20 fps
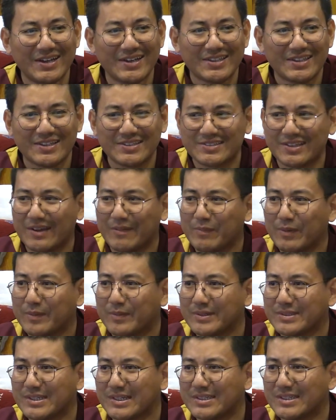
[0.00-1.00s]
Then some
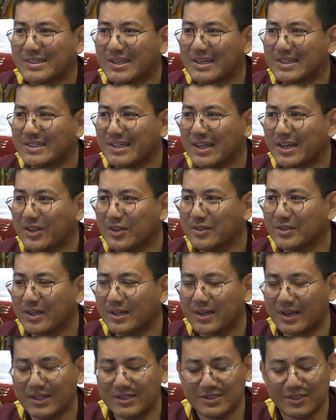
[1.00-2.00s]
people say, did I tell you
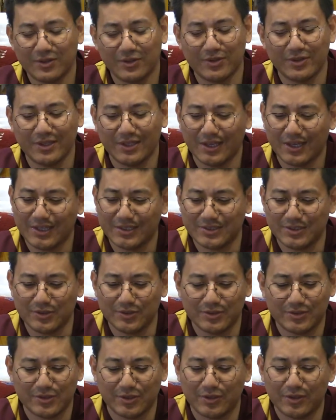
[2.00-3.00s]
that? I said, oh yes,
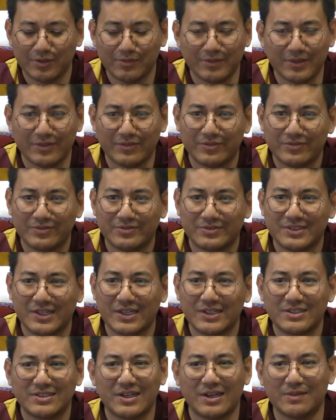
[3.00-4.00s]
you told me
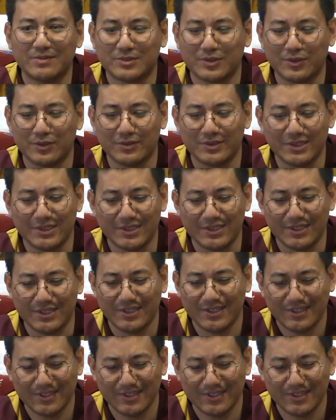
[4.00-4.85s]
10 times already.